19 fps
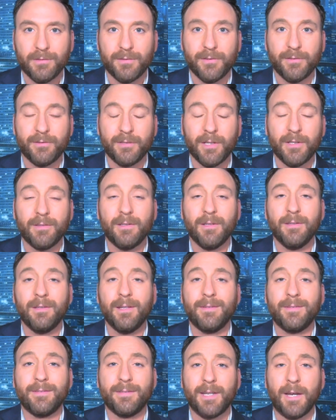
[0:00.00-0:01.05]
that
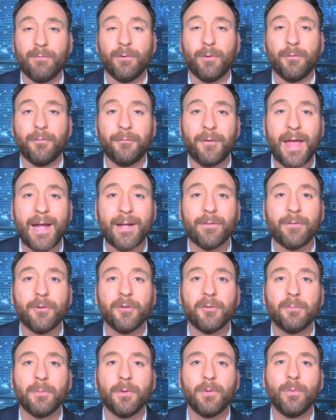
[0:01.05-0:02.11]
suggested that several
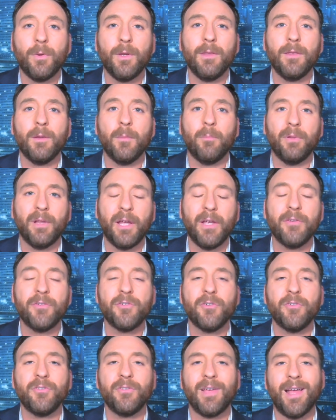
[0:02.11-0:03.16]
factors between the
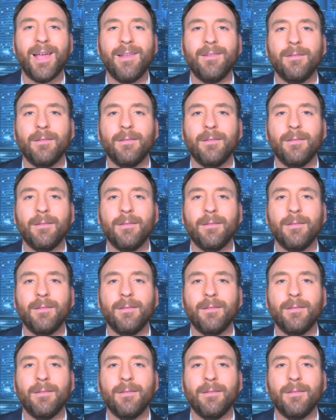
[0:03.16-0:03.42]
Blazers